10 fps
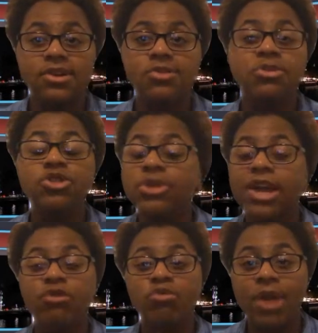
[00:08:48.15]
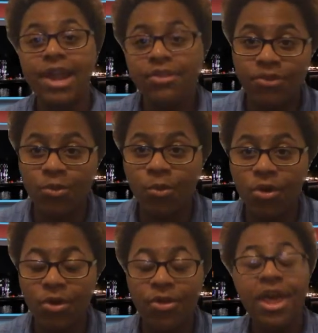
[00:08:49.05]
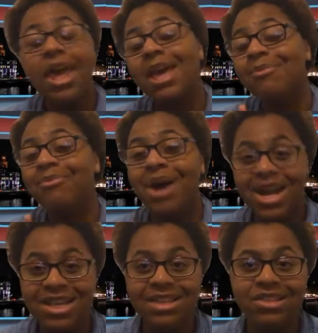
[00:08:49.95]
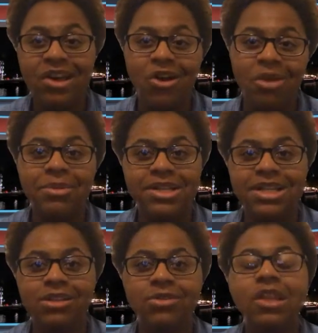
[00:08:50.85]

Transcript: Knuckles, but you get Ray the Squirrel and Mighty the Armadillo,